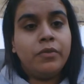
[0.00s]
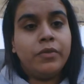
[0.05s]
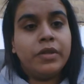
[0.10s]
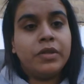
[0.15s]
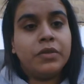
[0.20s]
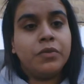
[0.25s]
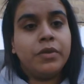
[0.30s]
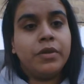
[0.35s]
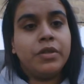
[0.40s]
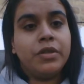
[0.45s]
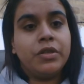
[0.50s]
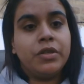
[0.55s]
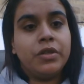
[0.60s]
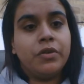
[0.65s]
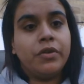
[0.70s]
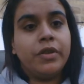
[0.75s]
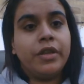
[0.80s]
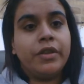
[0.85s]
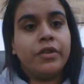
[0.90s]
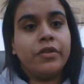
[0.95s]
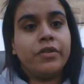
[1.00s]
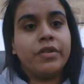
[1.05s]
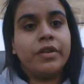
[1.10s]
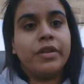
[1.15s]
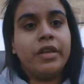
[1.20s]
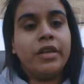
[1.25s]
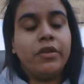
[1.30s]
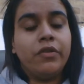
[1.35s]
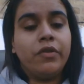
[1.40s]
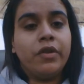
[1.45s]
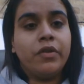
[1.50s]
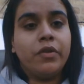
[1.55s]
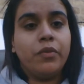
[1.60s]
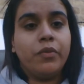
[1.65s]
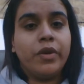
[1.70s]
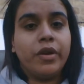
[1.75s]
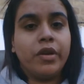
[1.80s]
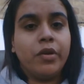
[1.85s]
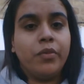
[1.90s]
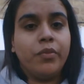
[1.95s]
which would show that there's an increase
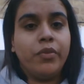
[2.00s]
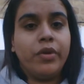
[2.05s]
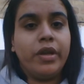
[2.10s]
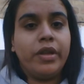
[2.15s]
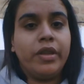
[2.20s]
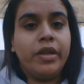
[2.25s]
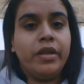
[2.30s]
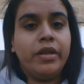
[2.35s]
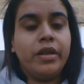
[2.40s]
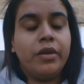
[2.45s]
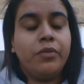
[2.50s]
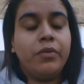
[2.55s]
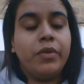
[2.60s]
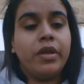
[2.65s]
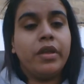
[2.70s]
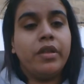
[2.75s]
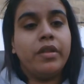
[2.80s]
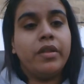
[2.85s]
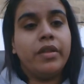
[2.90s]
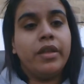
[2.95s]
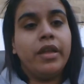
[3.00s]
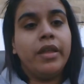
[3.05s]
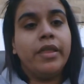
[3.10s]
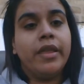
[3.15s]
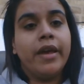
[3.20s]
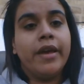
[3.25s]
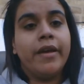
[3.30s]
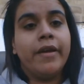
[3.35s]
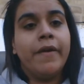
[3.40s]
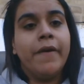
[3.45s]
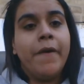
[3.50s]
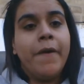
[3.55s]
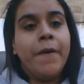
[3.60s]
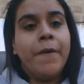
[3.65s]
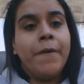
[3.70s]
of work of breathing, and we can see that